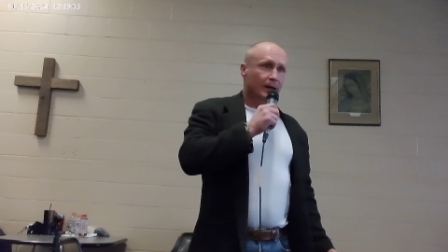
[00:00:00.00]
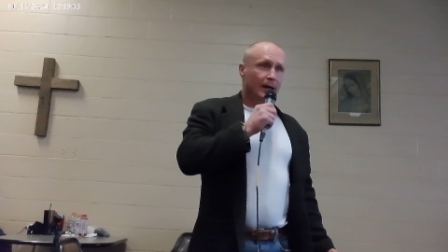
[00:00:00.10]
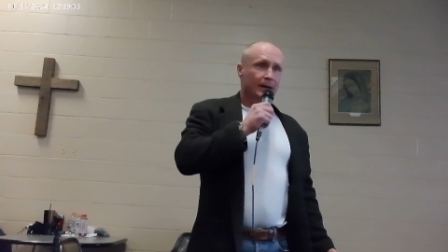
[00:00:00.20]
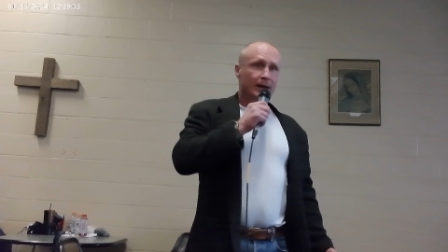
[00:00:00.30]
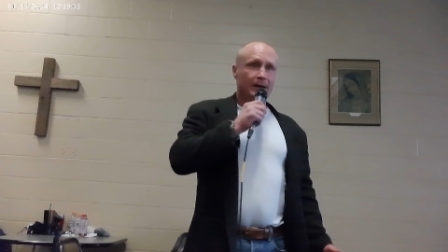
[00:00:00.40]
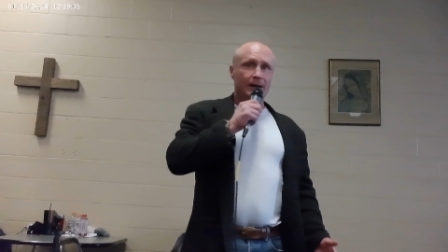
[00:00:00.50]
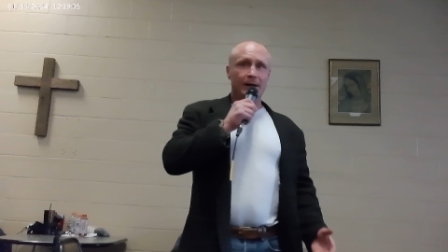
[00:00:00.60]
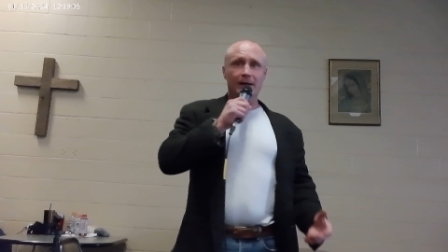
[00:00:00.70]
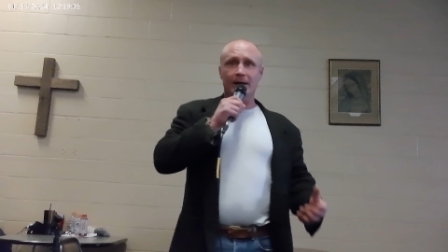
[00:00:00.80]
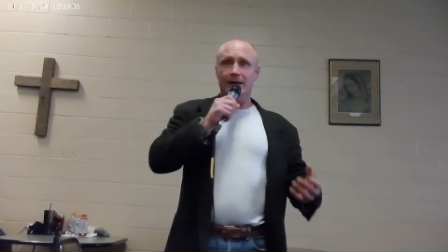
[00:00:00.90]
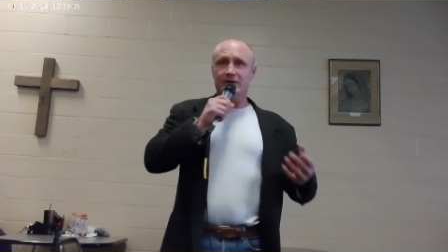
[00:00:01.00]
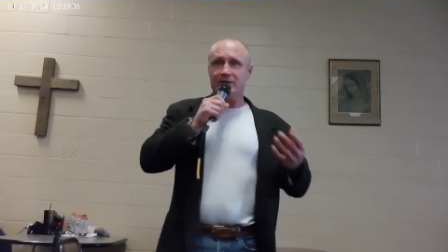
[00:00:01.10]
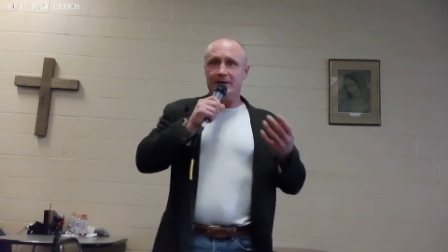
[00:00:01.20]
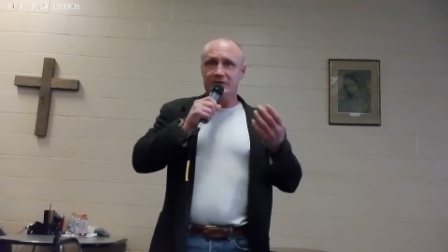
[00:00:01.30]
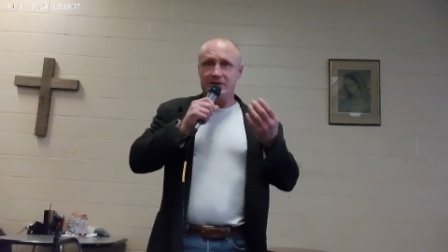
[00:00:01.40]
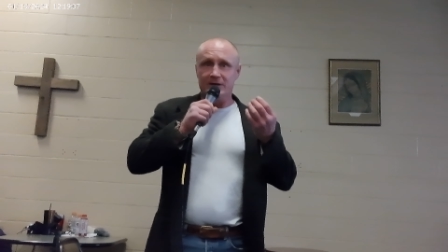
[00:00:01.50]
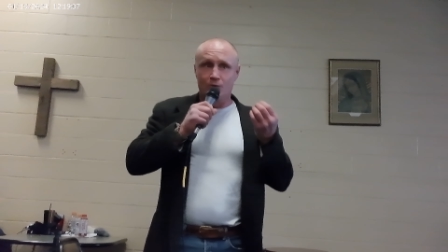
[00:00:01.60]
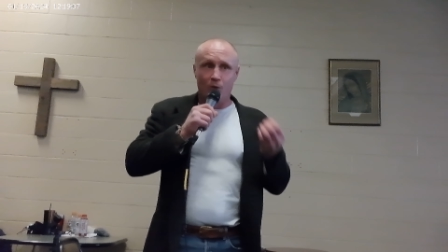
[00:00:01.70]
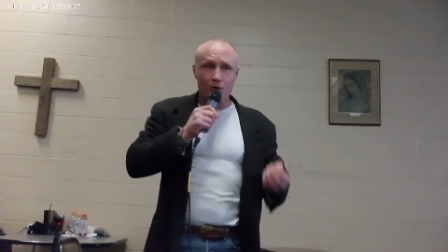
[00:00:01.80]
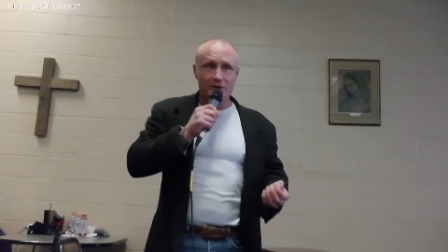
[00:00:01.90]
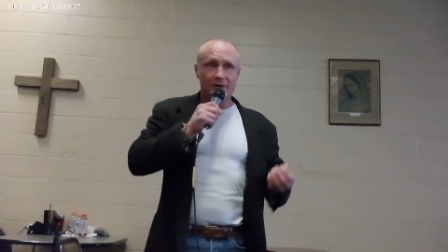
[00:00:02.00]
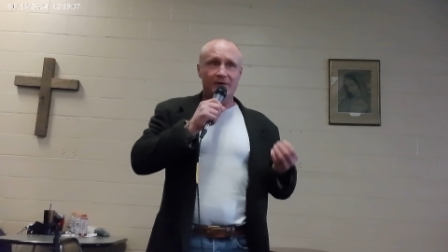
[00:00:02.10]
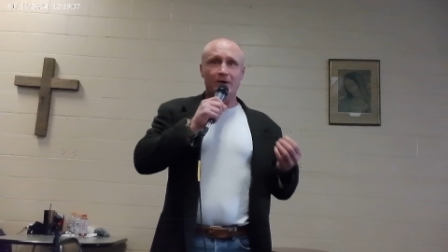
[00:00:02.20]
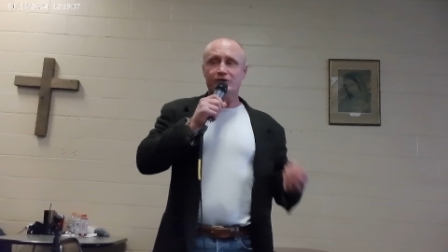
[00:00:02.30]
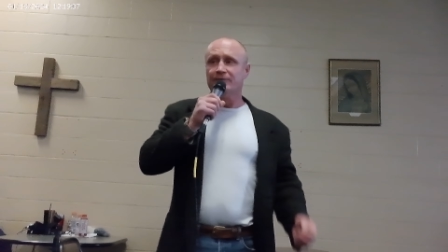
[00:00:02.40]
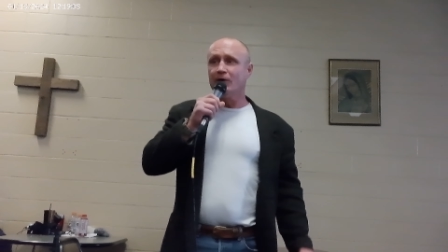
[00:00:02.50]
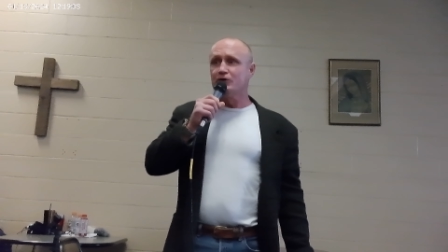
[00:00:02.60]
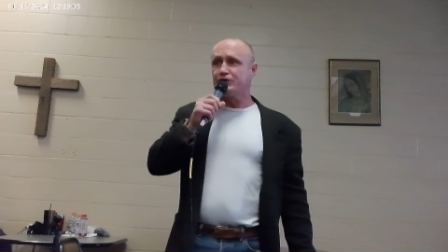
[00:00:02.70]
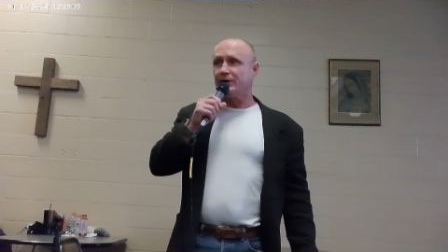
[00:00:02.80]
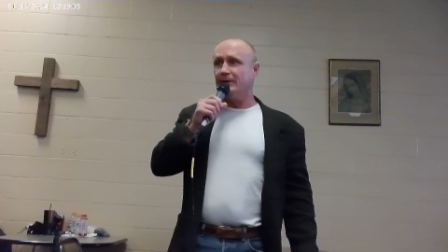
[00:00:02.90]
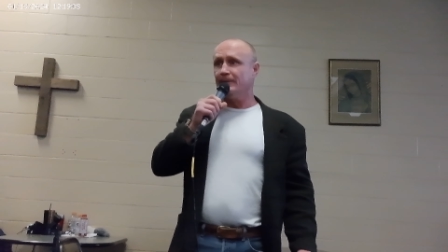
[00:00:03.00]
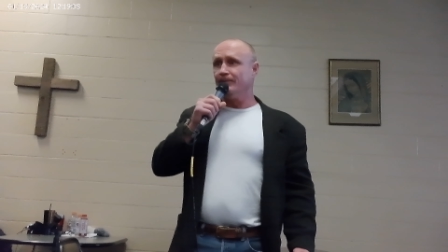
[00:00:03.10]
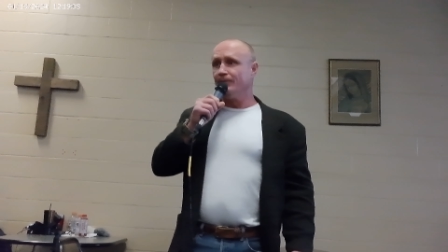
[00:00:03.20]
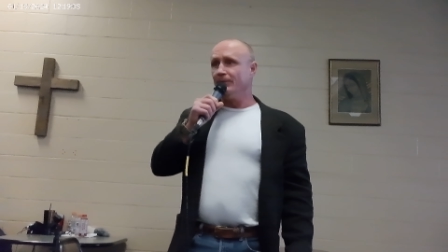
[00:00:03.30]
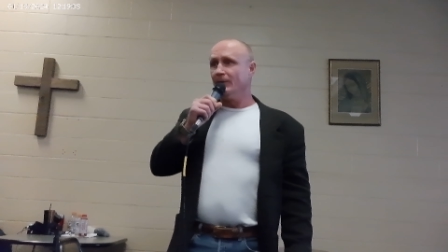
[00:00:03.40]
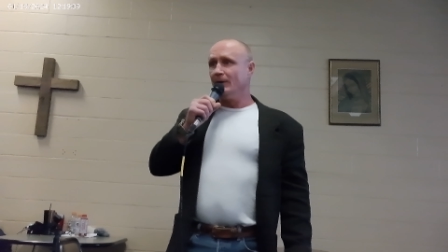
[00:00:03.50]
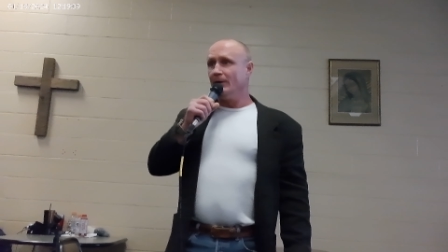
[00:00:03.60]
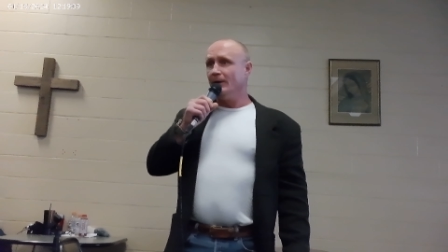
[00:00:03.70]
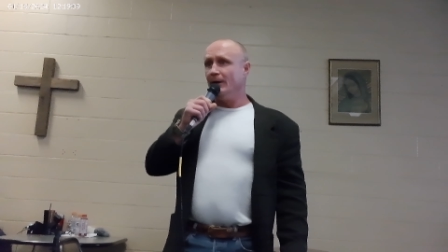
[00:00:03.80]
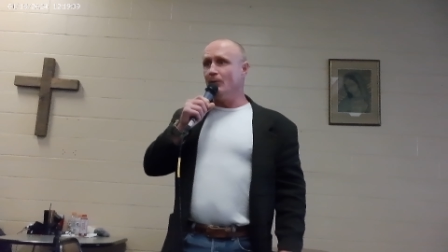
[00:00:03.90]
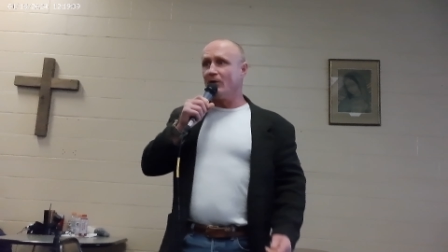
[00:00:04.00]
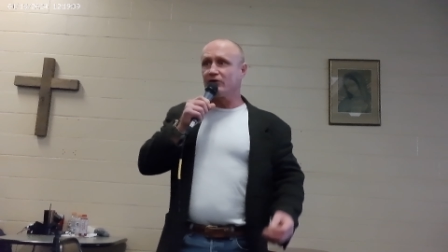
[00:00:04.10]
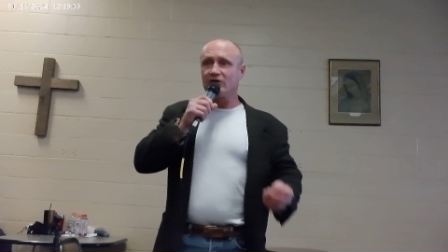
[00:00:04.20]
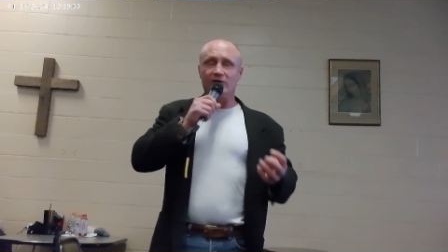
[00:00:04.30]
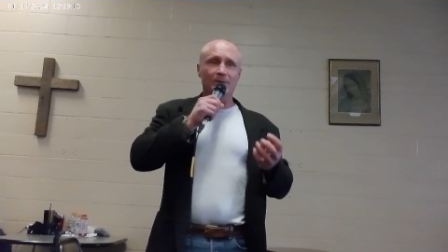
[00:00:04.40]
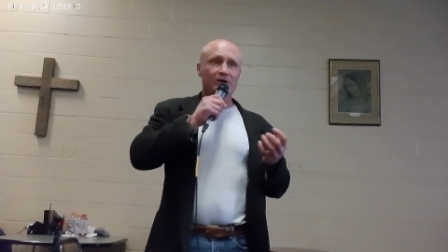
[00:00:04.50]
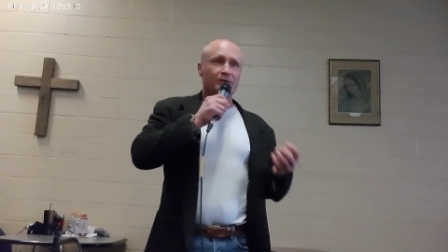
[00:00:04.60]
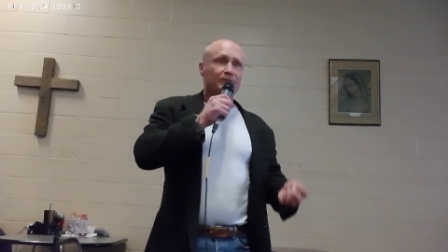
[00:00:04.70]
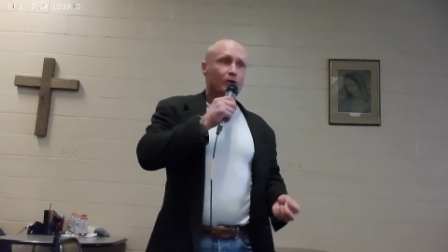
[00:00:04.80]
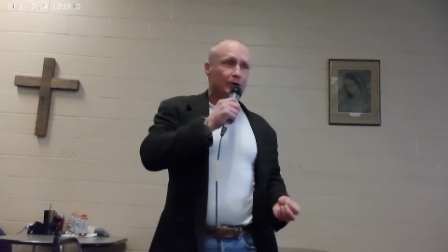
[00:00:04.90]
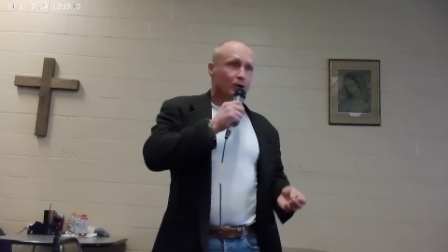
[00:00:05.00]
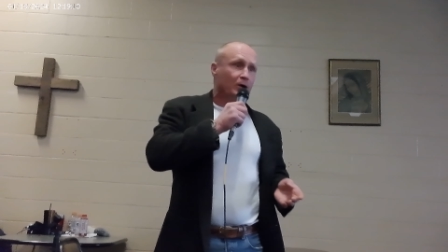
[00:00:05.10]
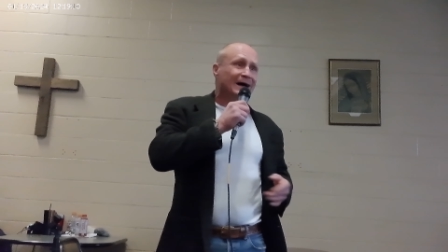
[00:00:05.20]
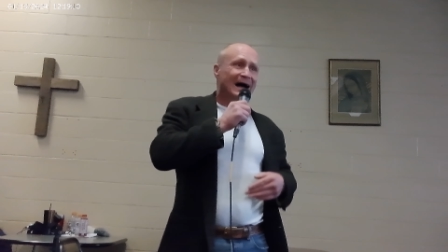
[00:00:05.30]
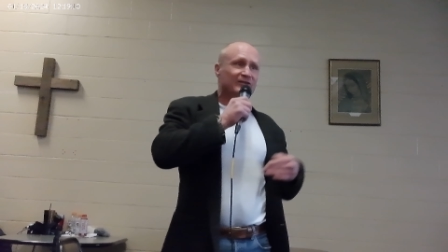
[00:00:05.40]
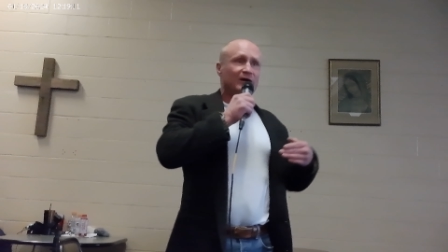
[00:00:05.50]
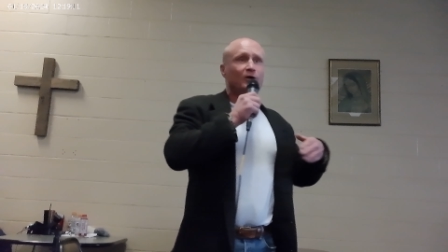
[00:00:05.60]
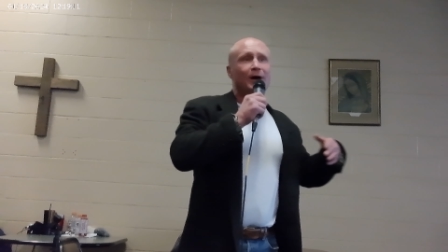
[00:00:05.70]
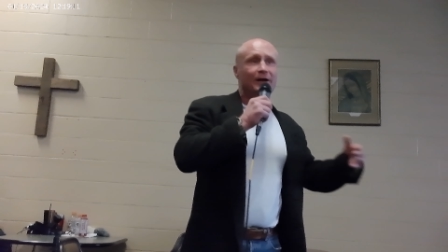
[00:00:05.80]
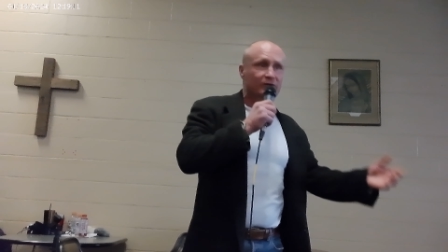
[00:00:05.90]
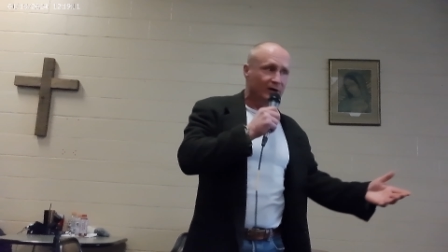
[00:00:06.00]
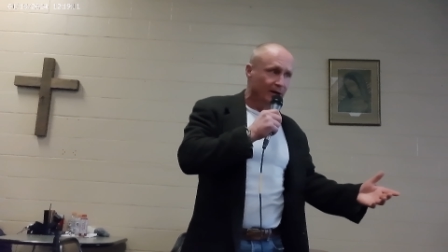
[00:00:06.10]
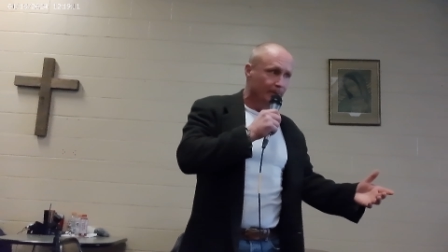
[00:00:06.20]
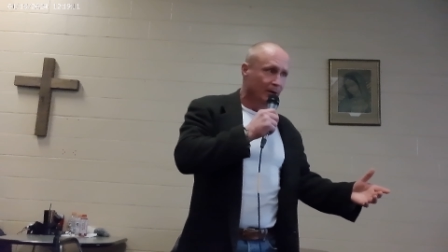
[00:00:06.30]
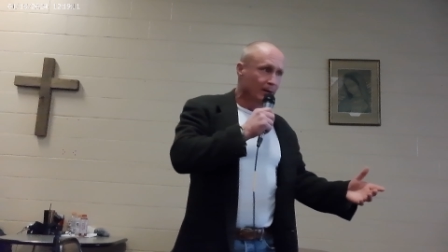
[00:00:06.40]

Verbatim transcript: And, and, and he, he's, he's worthy of our devotion. He wants us to be devoted or consecrated to him.